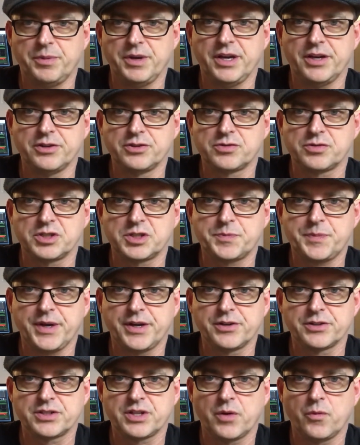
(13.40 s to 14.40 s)
be used with
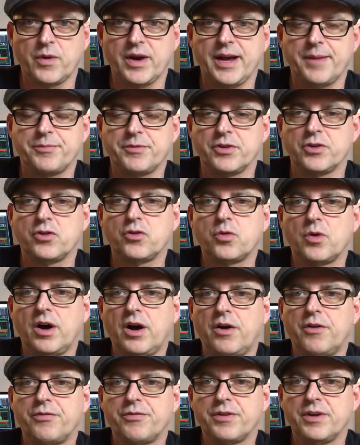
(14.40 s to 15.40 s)
speakers that weigh up to
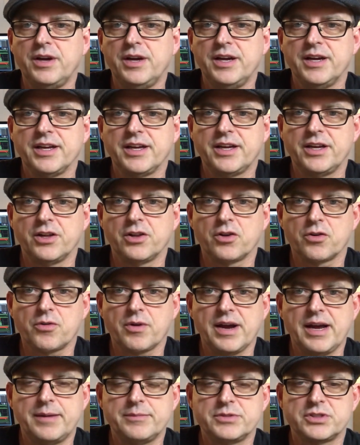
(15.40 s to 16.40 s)
12
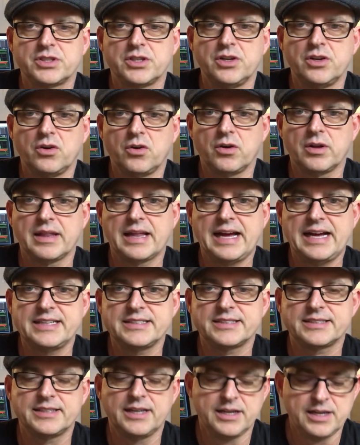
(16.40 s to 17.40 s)
kilograms or
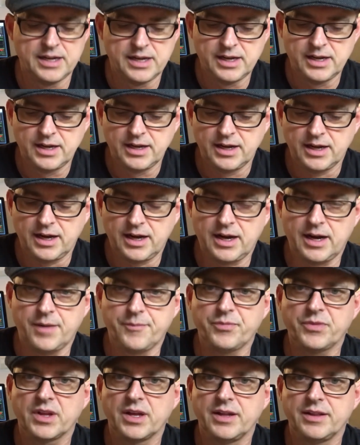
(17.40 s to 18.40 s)
less.
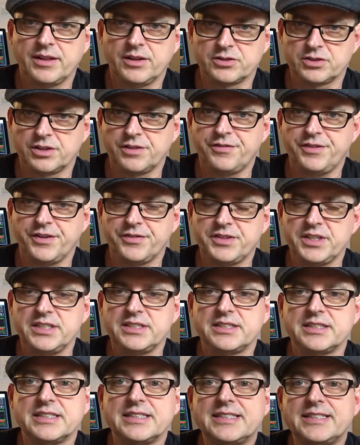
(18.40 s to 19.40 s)
Those are the
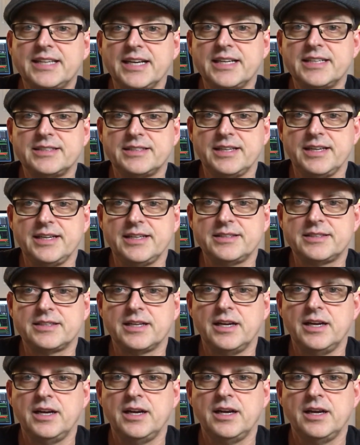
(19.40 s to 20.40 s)
50s. The
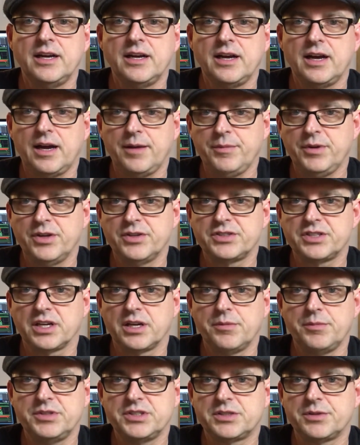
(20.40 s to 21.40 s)
60s, I'm
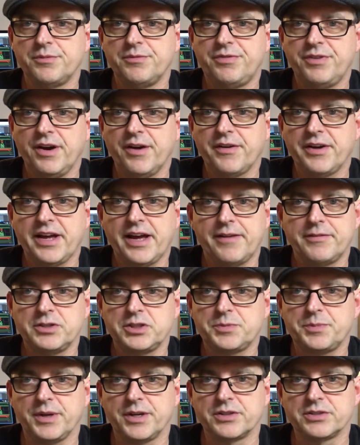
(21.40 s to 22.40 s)
using them in some very
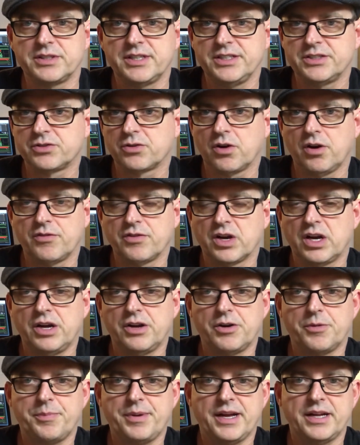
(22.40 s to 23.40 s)
heavy speakers. These are over
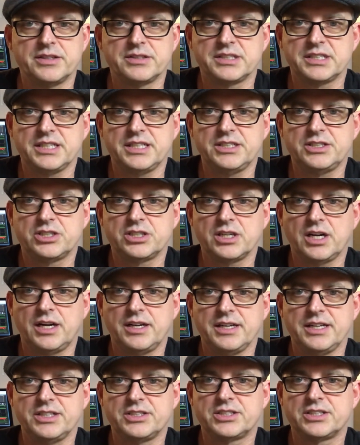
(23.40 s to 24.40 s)
100 pounds each
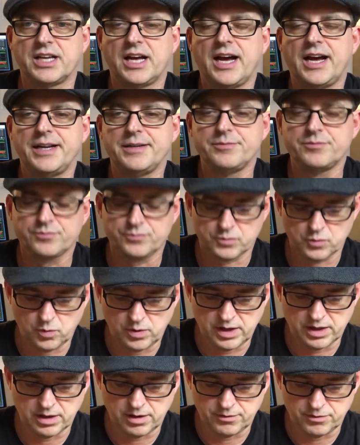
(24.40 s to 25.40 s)
on each side,
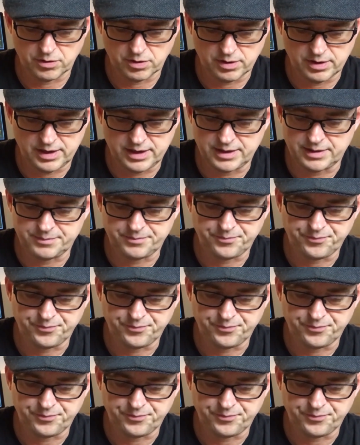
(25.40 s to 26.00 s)
well over.